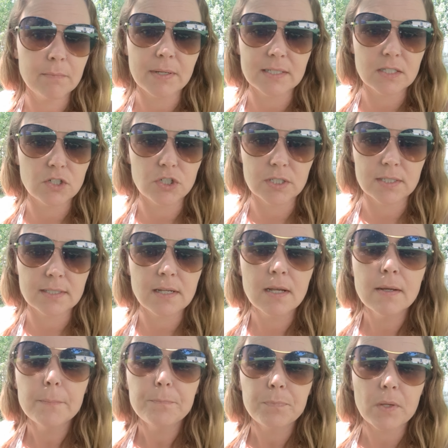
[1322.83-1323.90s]
messages.
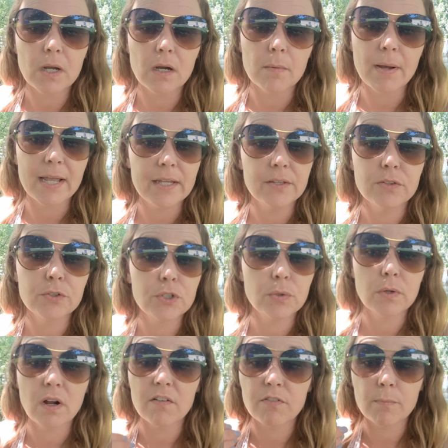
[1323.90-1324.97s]
I either
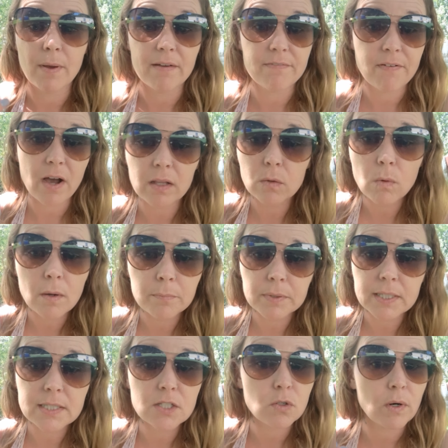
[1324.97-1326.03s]
do it off of my follow-up
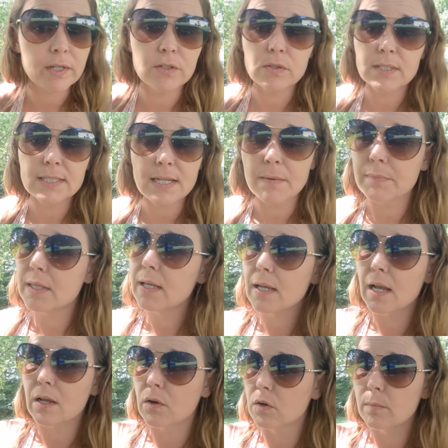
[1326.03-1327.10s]
list, or I do the same thing.
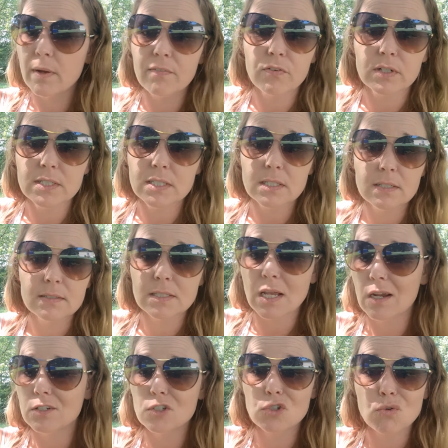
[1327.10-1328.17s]
I go to my friends list.
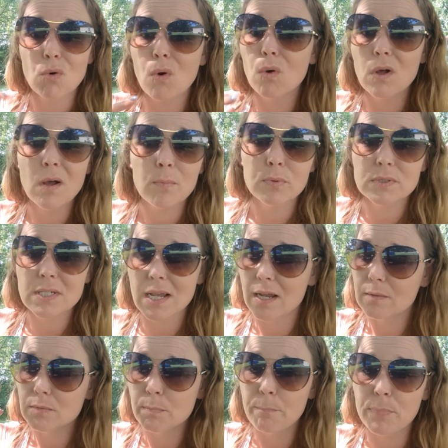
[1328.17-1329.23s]
I scroll a couple
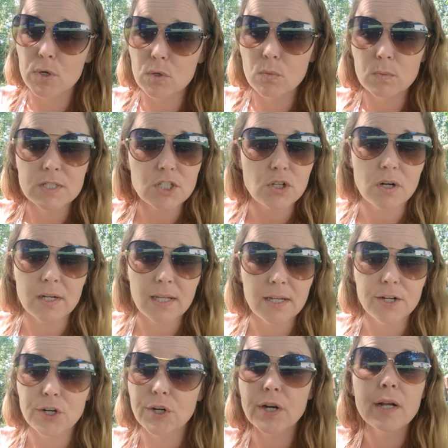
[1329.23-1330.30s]
times. Boom, we start
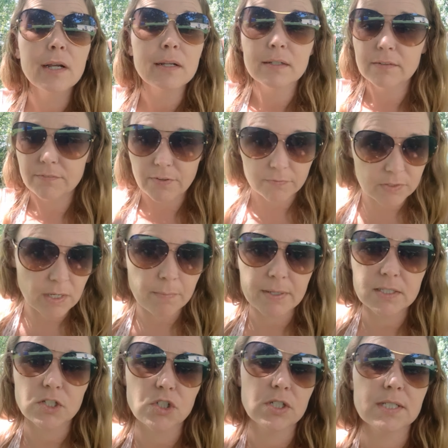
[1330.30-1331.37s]
here. 15
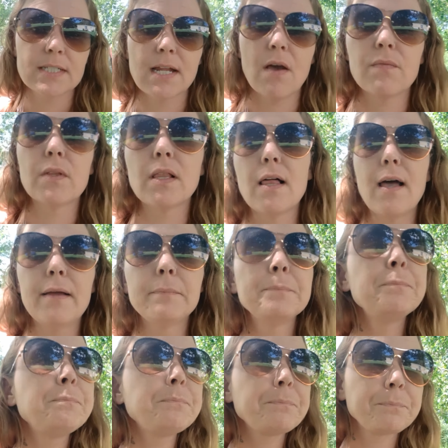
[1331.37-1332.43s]
messages down the line.
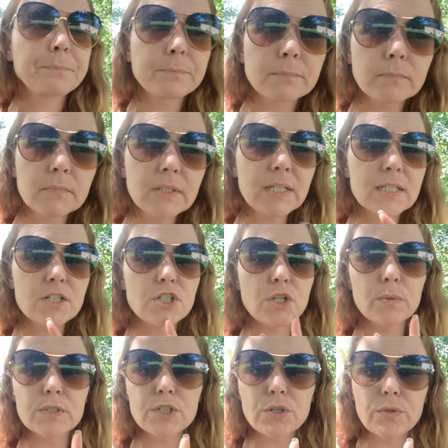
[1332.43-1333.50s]
It's
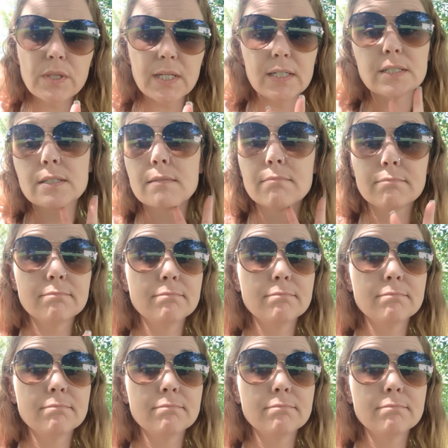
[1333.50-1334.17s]
doing 2 things.